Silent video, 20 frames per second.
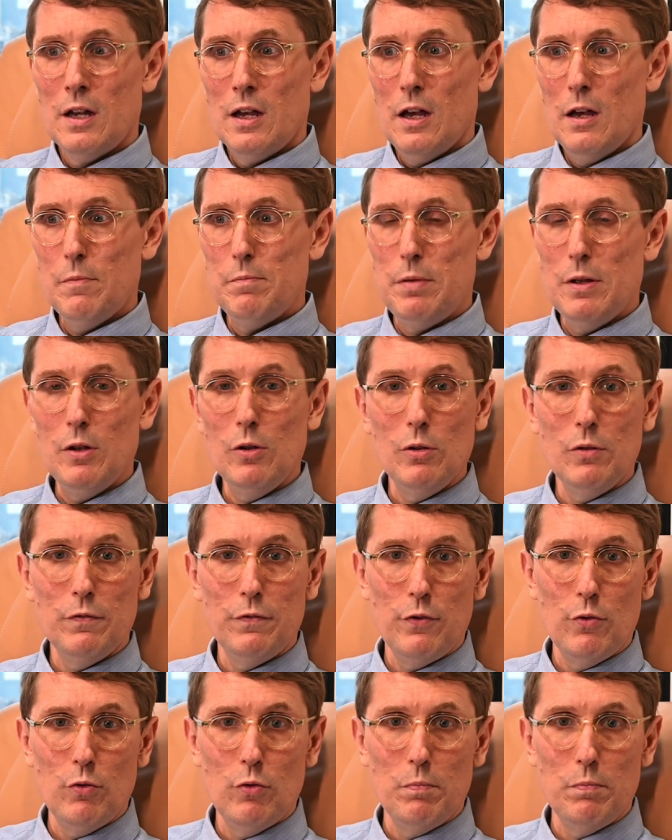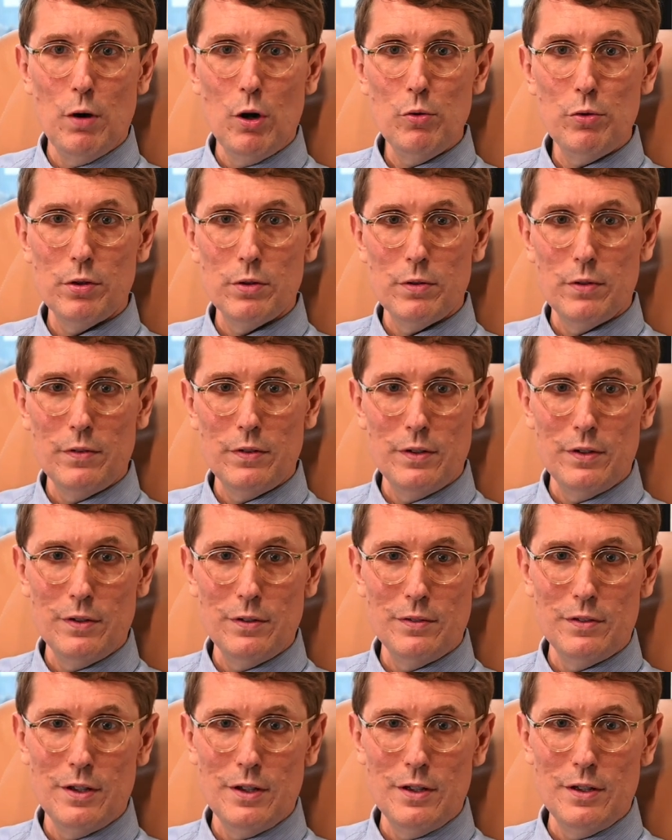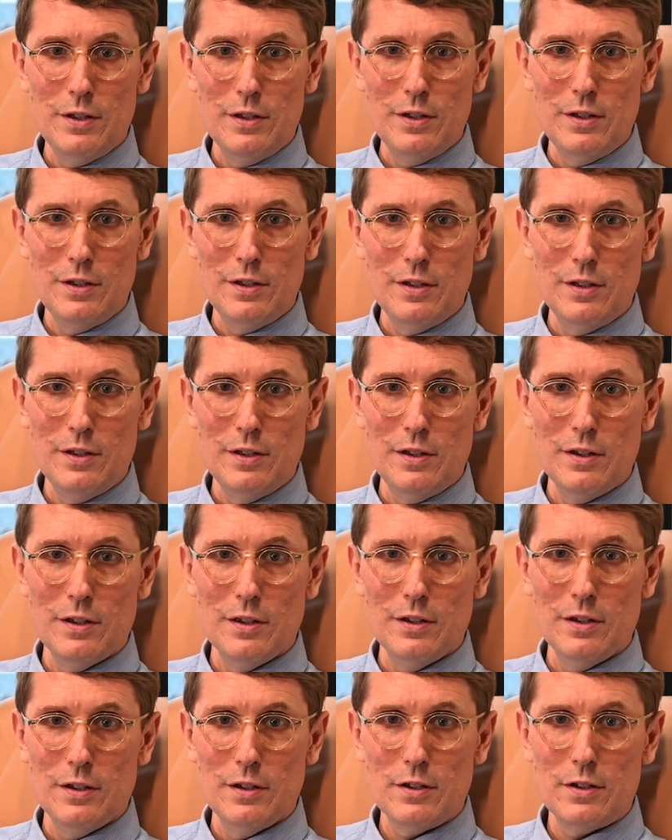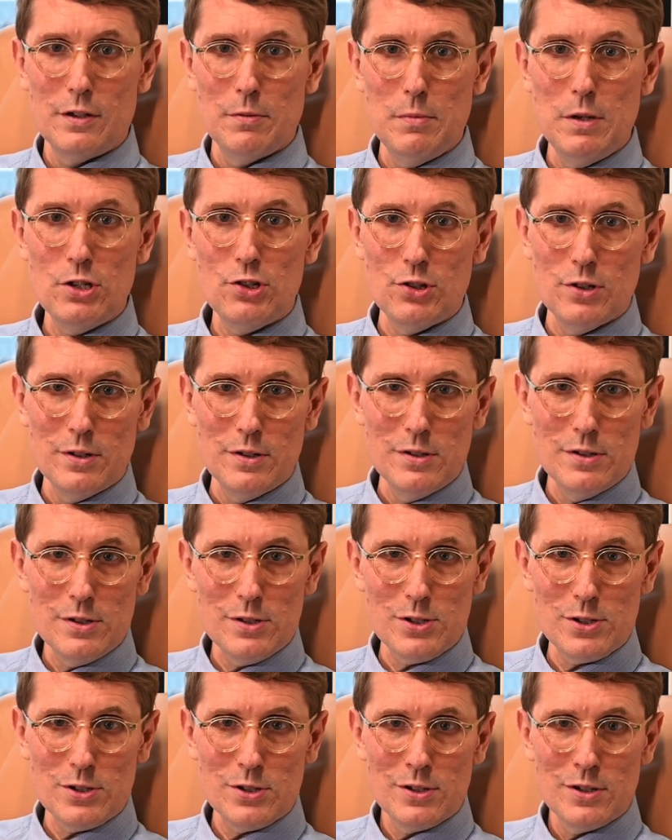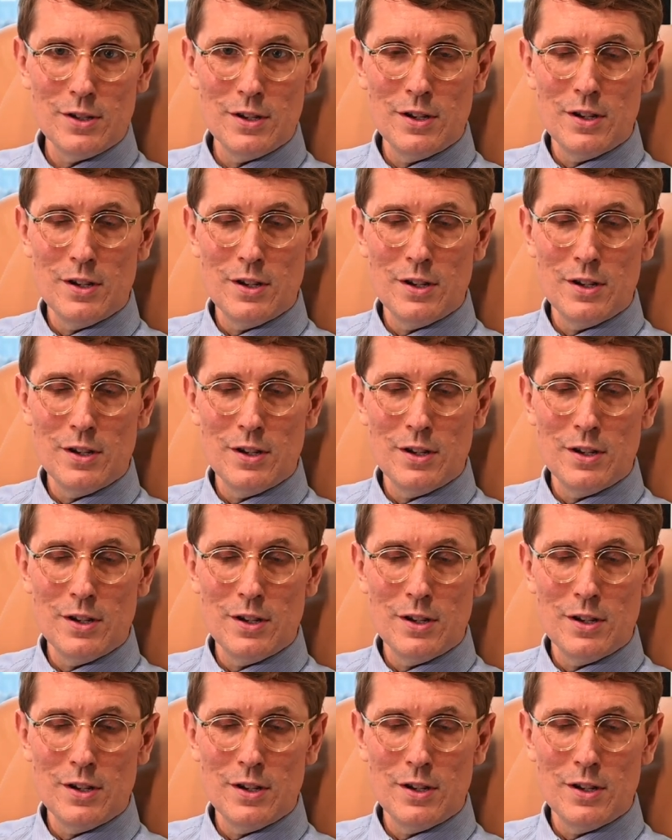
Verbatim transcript: a bill for both of the, the uh, commissions,